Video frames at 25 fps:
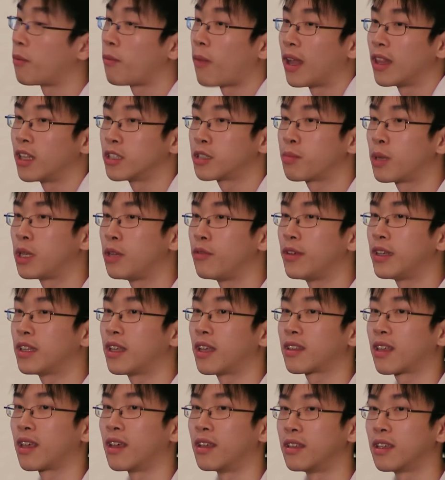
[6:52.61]
minus PV that
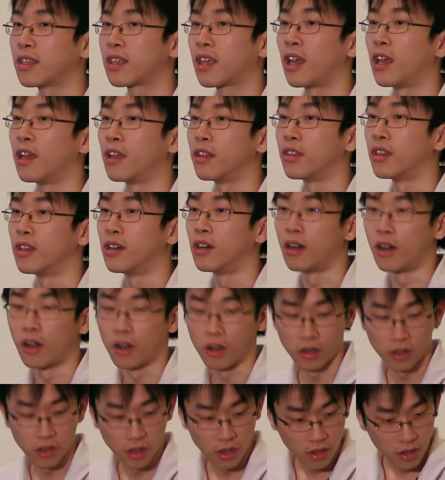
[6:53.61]
it can
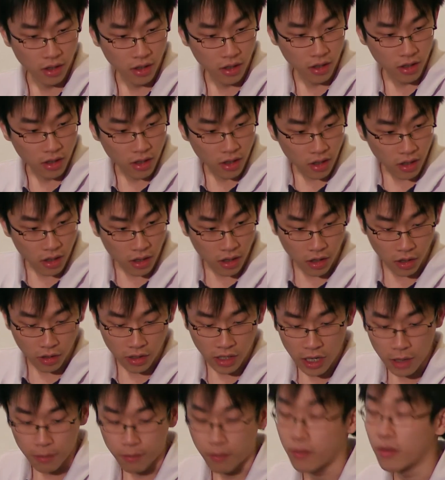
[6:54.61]

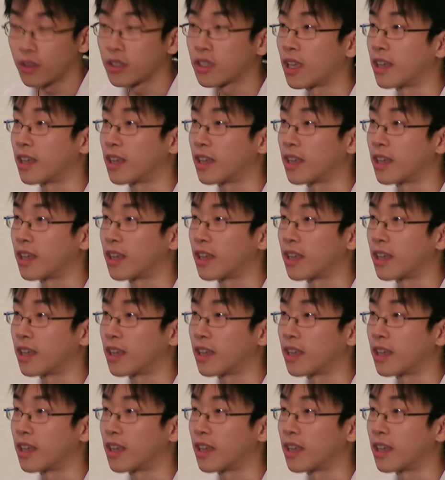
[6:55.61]
keep